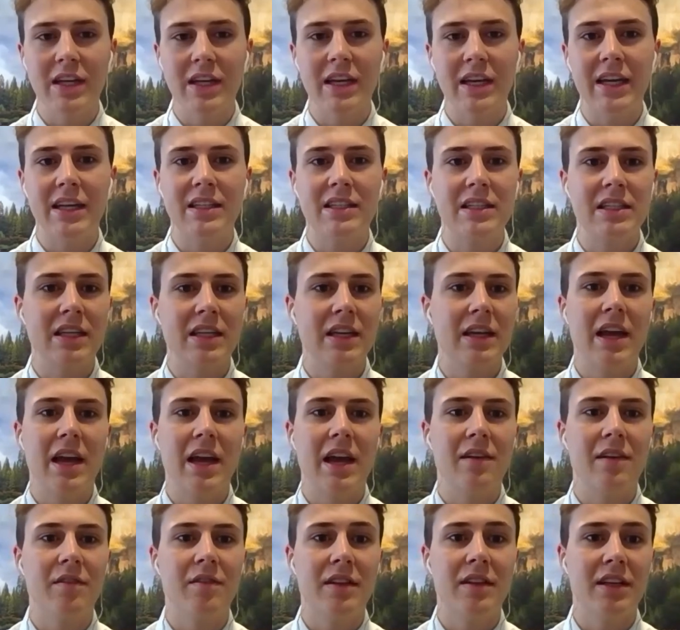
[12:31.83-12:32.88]
dates,
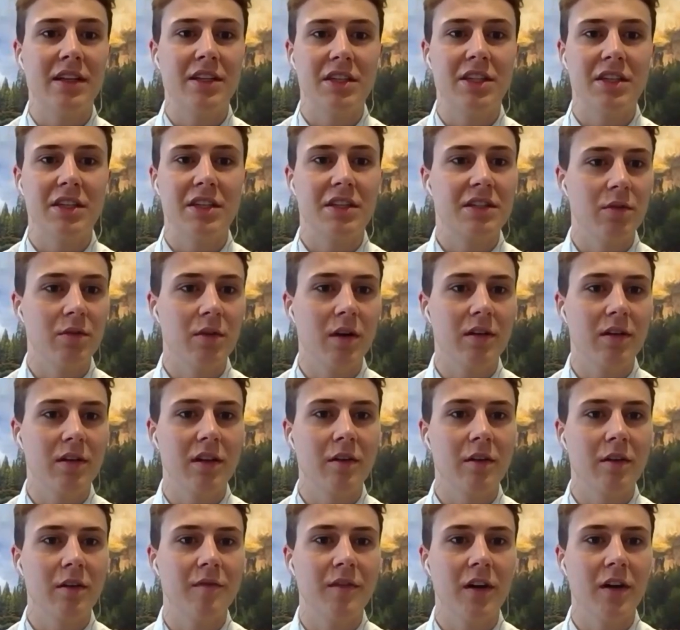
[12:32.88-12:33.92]
everything just through our
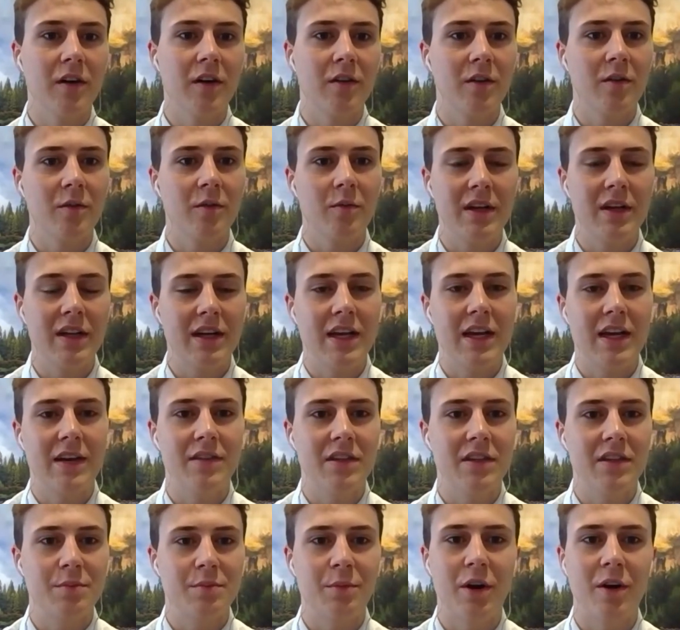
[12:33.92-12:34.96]
little phone. We didn't have
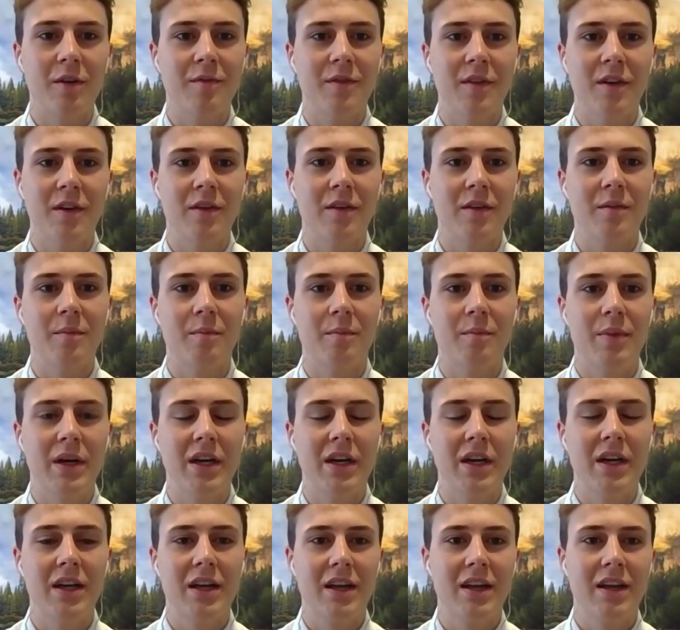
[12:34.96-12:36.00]
a smartphone,
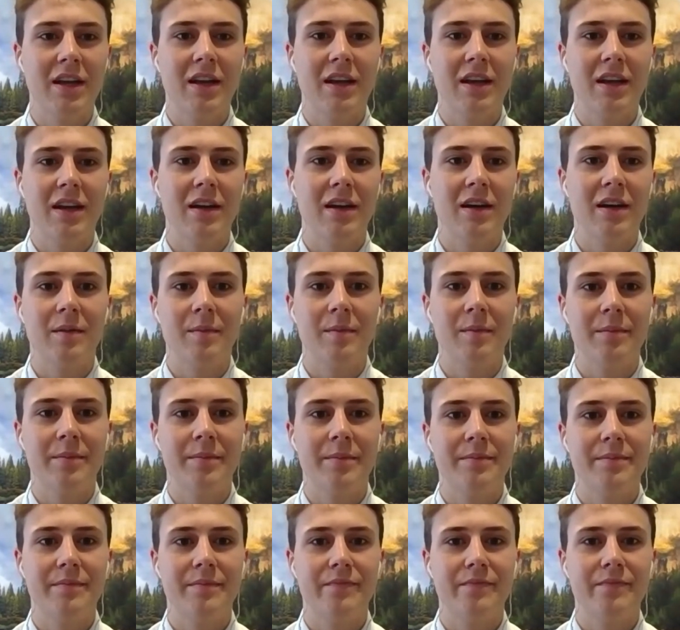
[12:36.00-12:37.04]
but um,
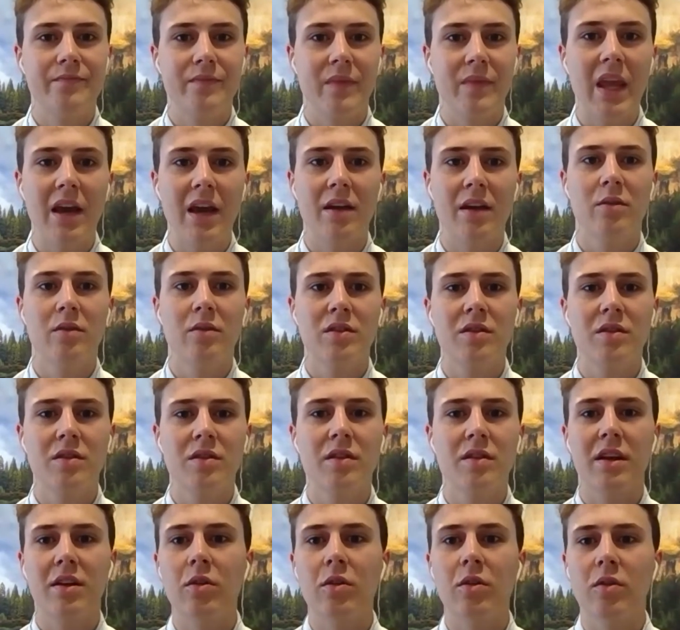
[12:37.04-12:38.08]
yeah, it was
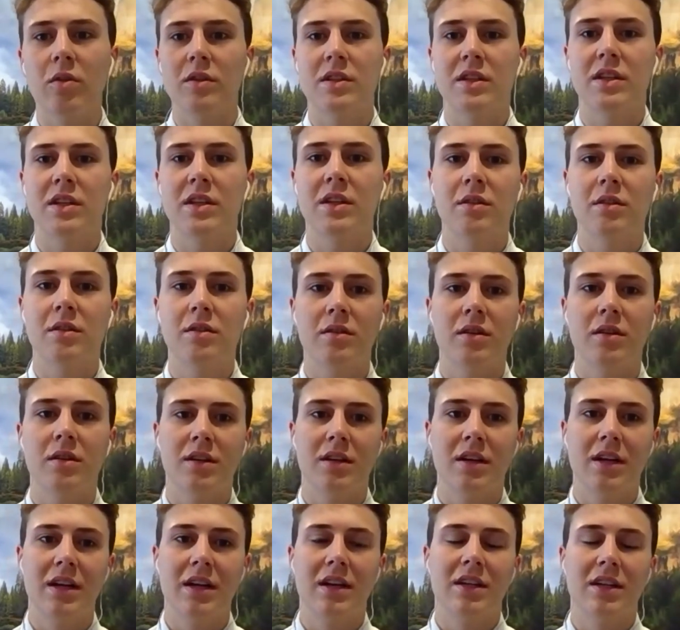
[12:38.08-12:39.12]
really cool to
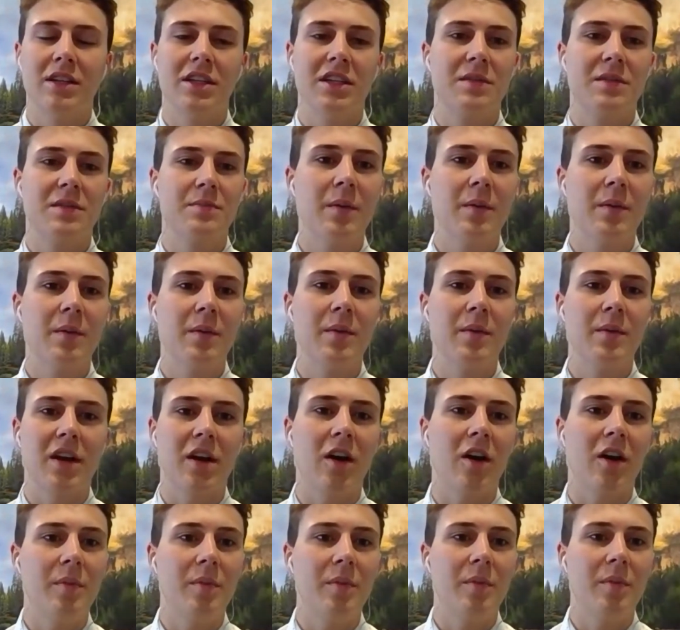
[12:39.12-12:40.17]
just be able to
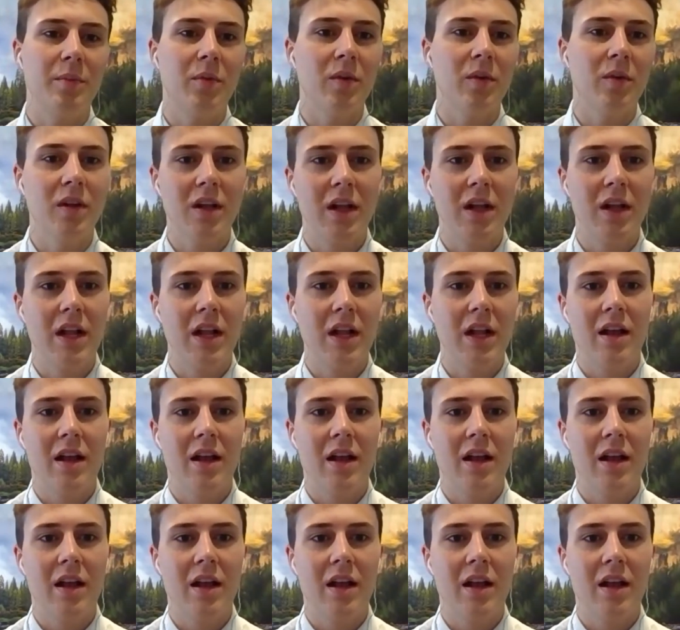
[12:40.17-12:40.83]
call people.